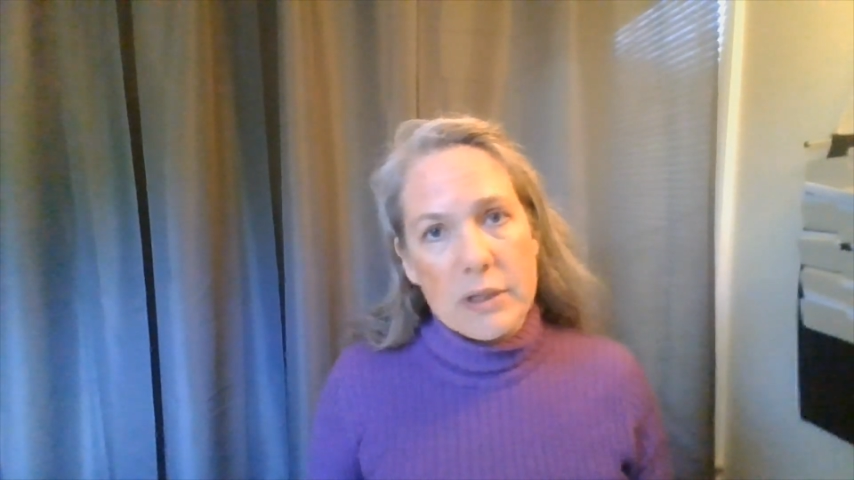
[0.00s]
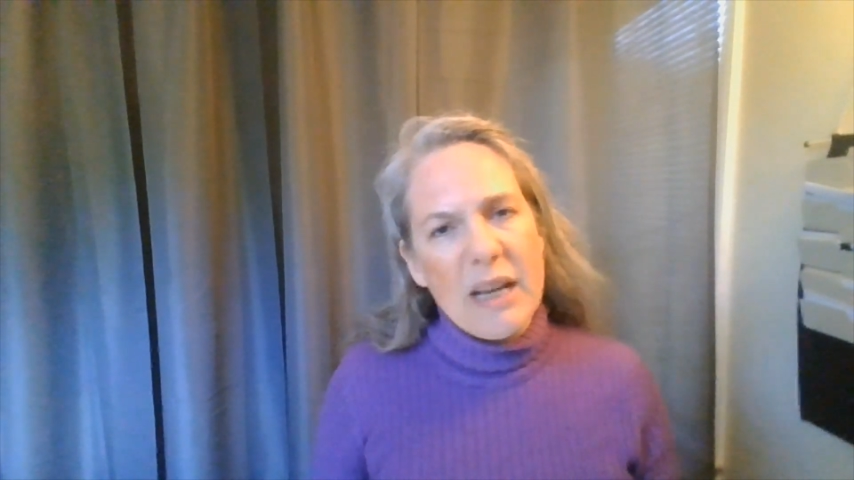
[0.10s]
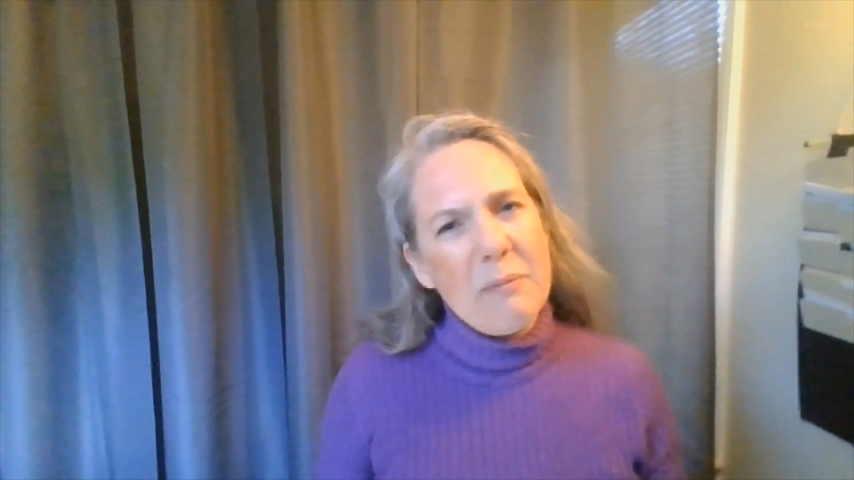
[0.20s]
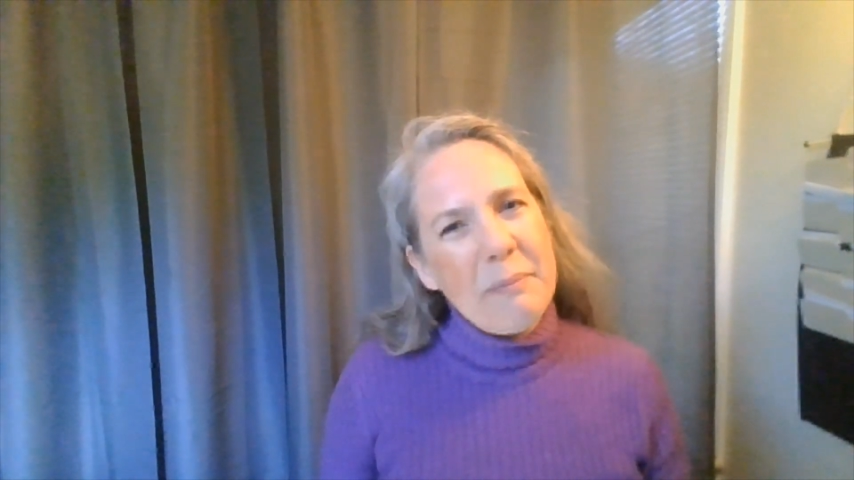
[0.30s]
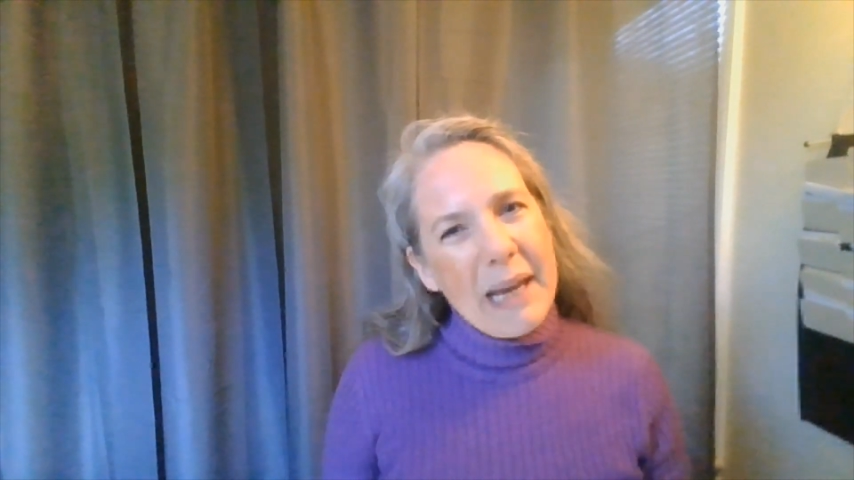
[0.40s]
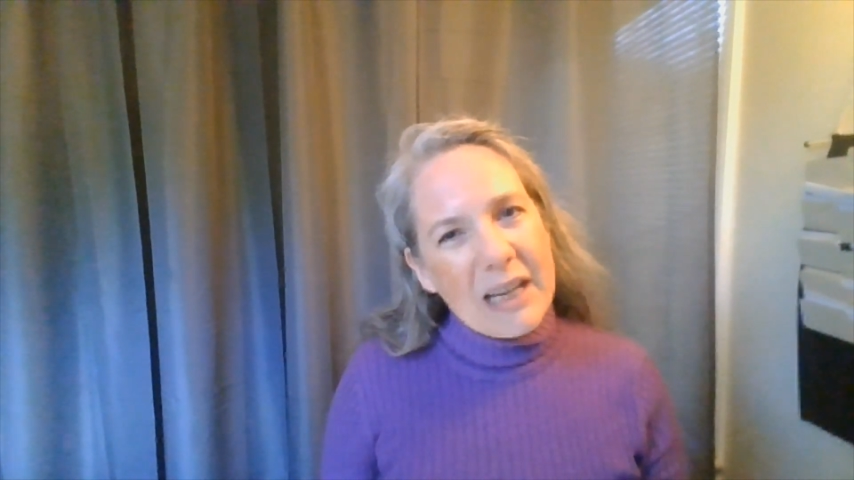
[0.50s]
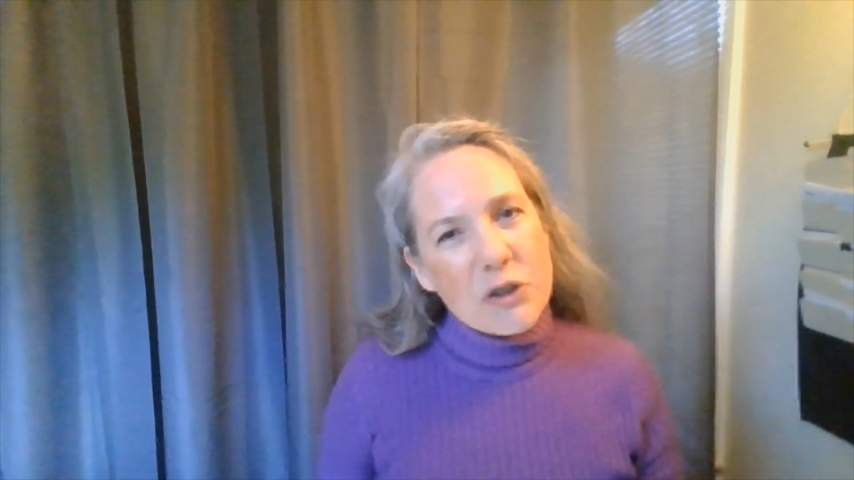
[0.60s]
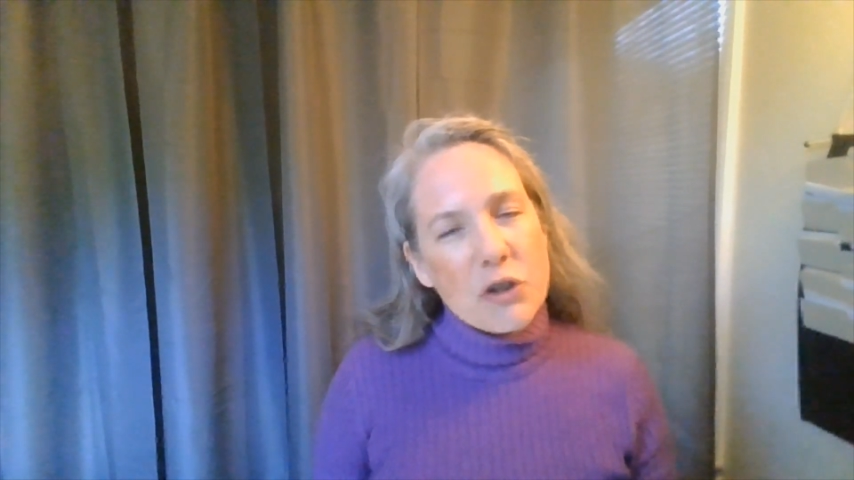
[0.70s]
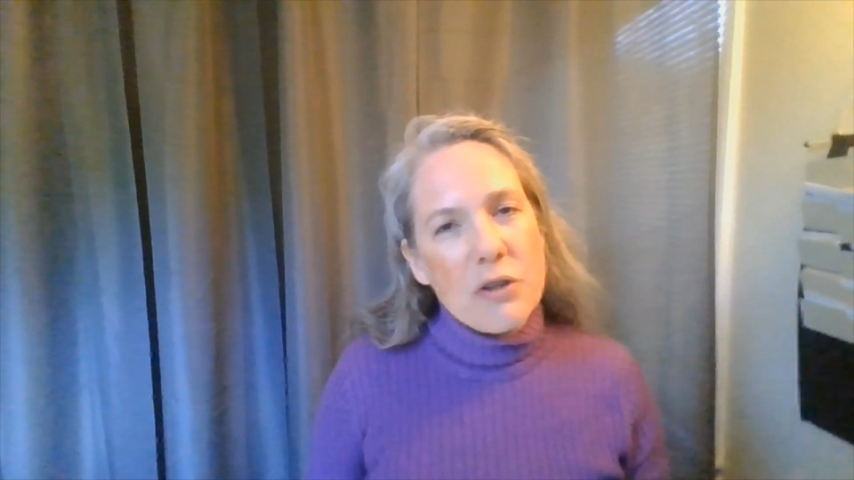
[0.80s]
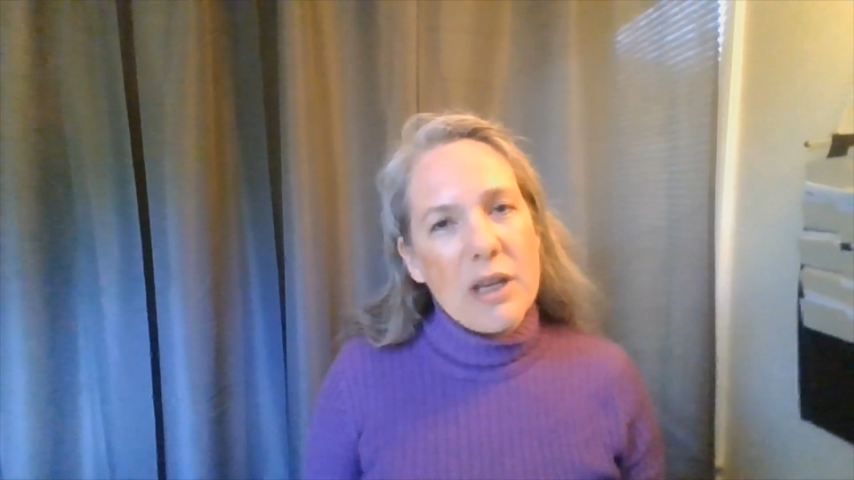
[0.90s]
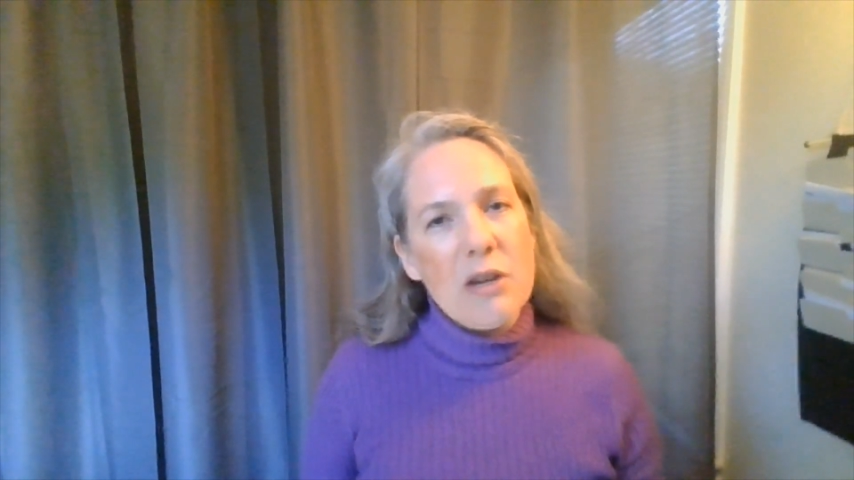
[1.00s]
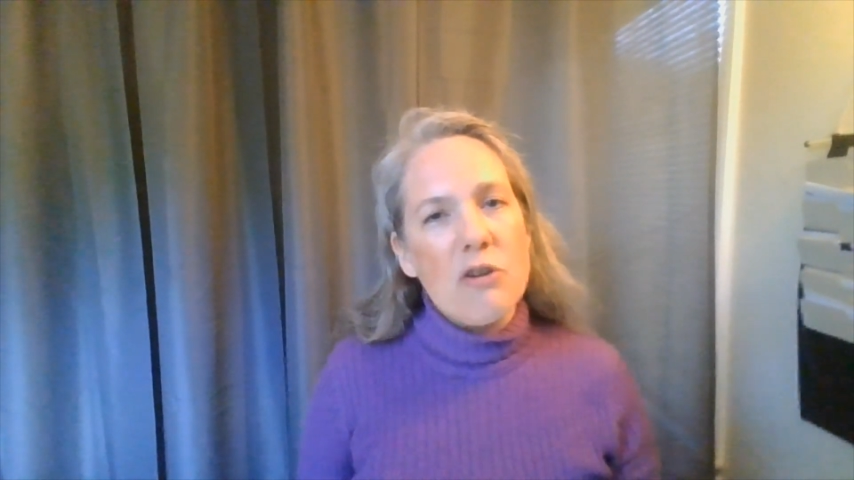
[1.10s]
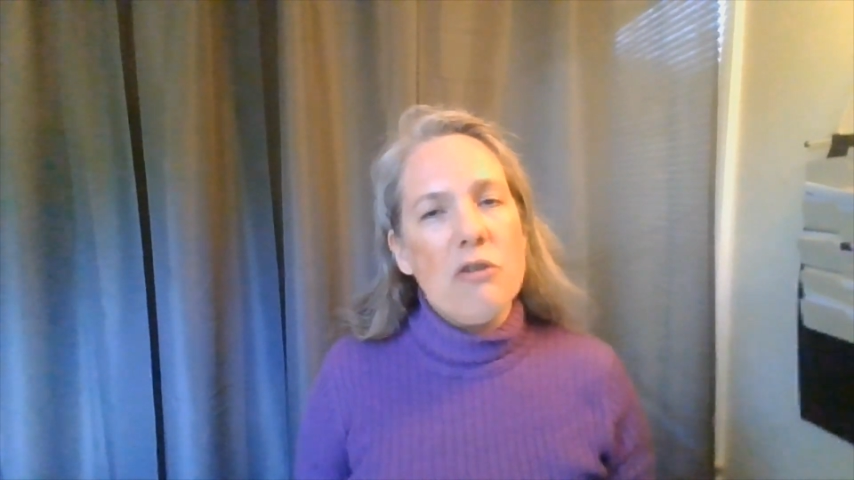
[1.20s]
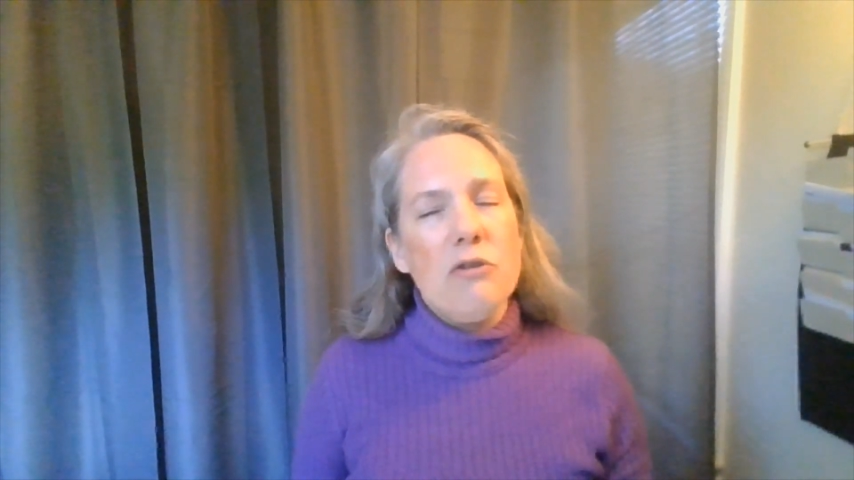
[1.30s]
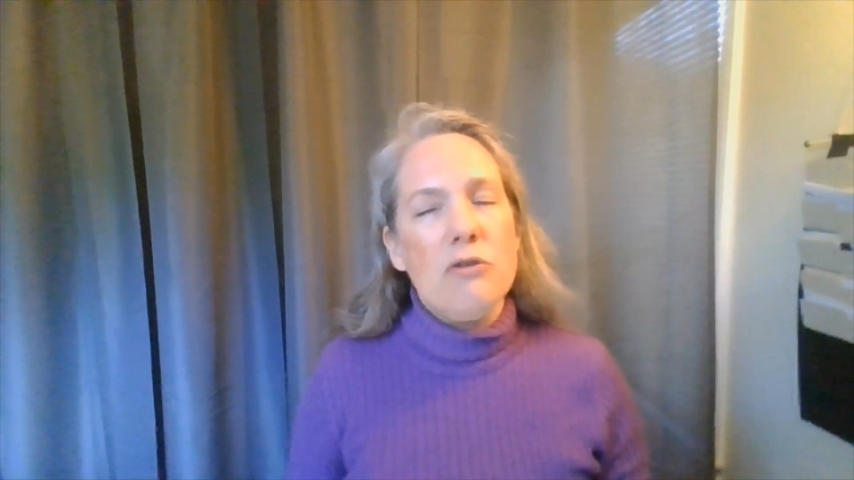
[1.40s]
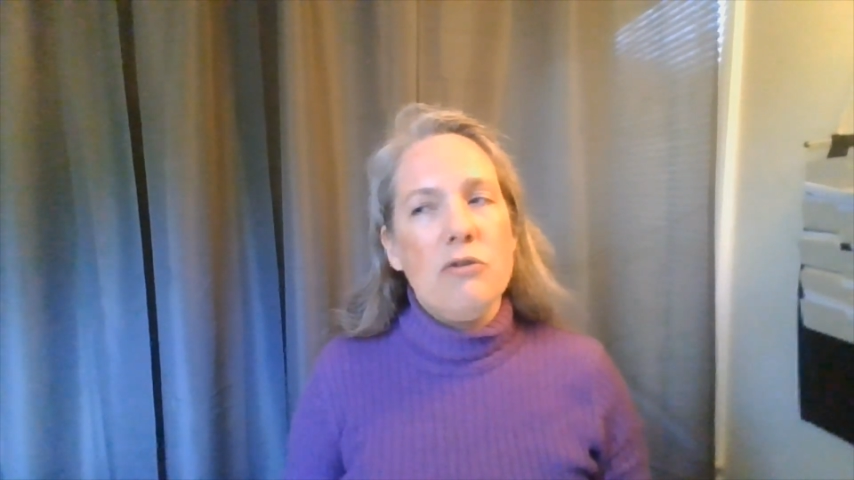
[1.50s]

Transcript: Now make sure that you're